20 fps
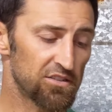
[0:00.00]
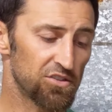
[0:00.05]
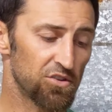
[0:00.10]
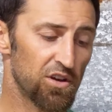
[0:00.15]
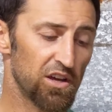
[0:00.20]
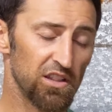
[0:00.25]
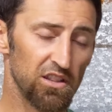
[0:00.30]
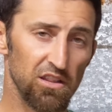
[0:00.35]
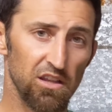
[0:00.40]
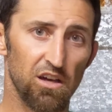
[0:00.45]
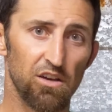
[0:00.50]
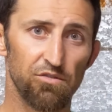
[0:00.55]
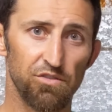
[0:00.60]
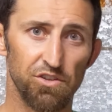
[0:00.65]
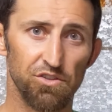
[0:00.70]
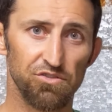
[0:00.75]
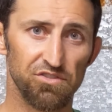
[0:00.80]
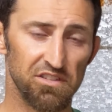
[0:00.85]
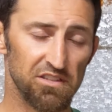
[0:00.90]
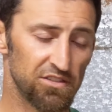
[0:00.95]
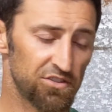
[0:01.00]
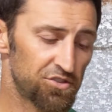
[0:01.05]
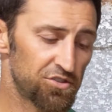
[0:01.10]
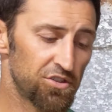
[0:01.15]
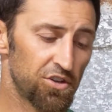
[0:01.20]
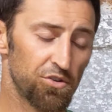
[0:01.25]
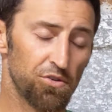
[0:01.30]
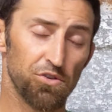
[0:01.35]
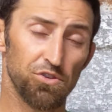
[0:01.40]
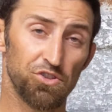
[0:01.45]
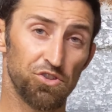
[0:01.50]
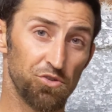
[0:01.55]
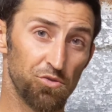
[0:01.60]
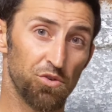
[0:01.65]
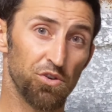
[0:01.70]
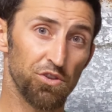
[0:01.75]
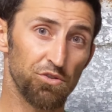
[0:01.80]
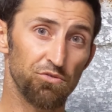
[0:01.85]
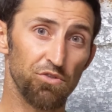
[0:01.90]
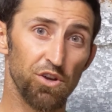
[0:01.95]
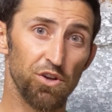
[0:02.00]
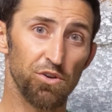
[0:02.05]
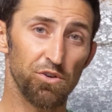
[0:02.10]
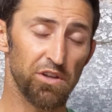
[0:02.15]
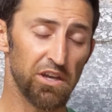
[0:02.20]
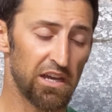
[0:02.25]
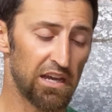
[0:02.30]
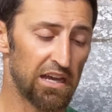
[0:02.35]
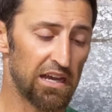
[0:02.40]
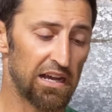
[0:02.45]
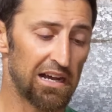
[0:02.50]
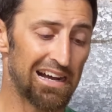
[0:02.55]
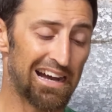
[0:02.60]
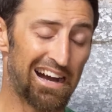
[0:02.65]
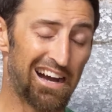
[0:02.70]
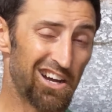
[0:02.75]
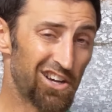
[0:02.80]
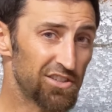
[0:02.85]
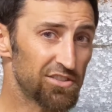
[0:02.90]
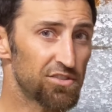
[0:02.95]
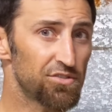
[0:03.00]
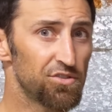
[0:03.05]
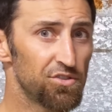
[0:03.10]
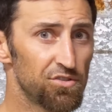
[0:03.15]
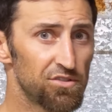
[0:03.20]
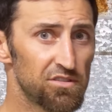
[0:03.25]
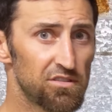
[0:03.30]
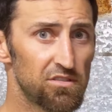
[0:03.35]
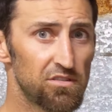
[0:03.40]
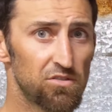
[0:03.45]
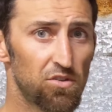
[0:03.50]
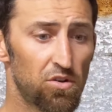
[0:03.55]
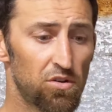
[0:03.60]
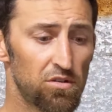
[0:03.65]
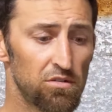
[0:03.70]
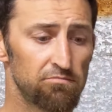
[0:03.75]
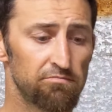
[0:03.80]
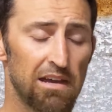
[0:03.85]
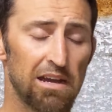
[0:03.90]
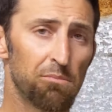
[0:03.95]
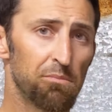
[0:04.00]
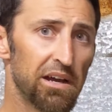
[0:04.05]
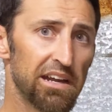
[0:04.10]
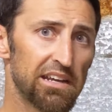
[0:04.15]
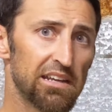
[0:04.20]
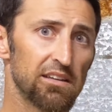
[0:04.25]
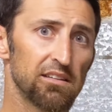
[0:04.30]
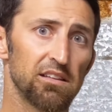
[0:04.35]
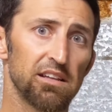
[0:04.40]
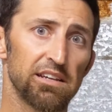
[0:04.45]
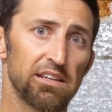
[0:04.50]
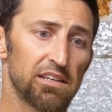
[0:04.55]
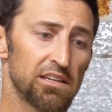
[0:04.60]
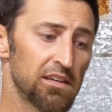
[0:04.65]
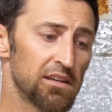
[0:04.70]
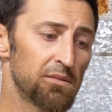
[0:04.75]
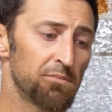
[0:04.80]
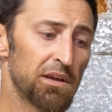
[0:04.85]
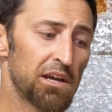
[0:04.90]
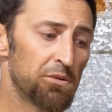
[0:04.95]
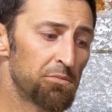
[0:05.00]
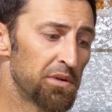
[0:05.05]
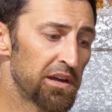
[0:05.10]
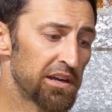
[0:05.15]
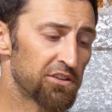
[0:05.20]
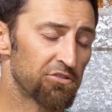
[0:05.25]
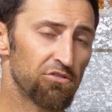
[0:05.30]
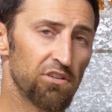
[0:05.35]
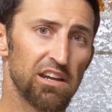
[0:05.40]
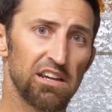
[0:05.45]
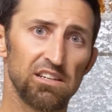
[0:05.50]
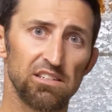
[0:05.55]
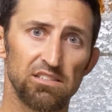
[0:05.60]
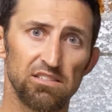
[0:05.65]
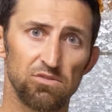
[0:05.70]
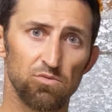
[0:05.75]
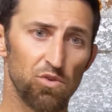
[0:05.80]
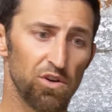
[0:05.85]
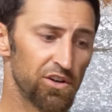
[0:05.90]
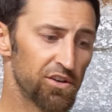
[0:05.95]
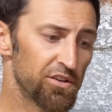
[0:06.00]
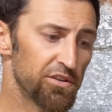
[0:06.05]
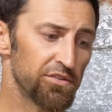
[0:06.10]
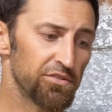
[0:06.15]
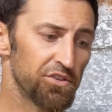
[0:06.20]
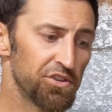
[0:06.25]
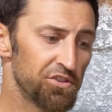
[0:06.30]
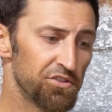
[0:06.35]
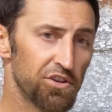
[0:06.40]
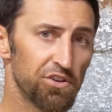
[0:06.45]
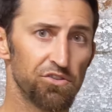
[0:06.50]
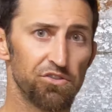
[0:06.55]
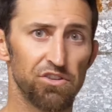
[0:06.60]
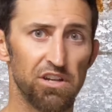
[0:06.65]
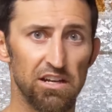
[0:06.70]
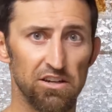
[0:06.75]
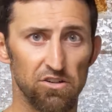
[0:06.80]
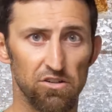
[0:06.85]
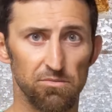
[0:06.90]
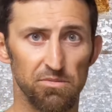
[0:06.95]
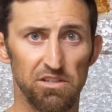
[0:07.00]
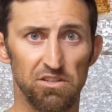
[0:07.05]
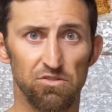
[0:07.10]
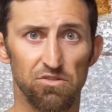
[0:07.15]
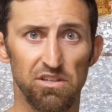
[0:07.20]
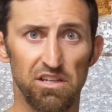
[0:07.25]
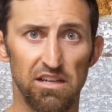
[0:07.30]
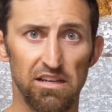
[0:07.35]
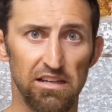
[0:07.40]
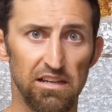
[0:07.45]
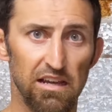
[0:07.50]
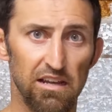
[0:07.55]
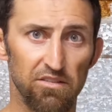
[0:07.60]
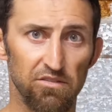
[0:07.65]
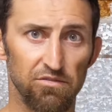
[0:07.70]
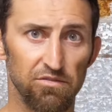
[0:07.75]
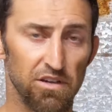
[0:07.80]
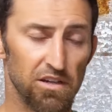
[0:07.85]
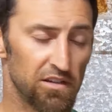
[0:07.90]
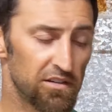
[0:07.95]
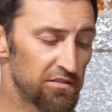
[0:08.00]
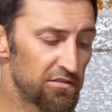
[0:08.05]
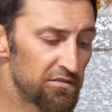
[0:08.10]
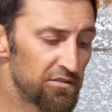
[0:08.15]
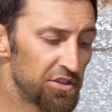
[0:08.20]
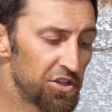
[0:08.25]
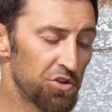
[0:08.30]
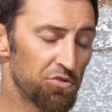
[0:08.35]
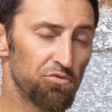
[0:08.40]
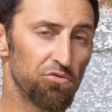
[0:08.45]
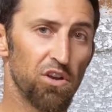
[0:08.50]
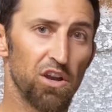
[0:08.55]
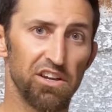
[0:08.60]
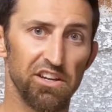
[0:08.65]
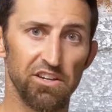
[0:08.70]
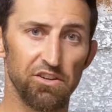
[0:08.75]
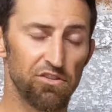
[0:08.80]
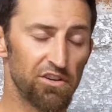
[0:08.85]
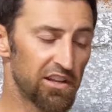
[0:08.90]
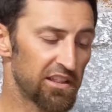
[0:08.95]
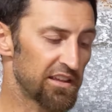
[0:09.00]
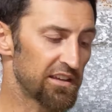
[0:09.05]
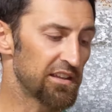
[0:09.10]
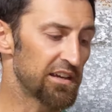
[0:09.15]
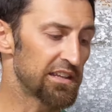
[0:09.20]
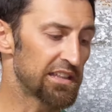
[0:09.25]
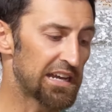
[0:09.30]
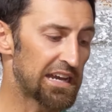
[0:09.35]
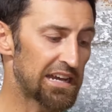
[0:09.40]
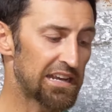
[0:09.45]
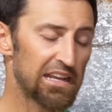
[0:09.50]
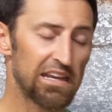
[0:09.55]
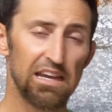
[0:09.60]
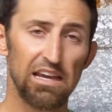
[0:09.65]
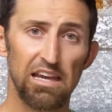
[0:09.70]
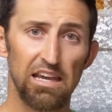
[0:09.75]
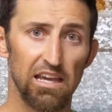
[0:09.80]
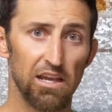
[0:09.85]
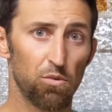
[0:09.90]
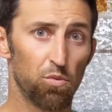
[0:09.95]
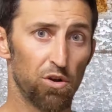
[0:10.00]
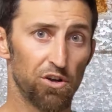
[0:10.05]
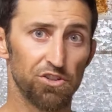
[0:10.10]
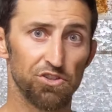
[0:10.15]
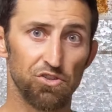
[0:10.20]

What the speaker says: So I love using this shoe on the road. I also use it on mountain biking, like in a mountain bike race where you're not going to be doing any kind of running or anything like that. It works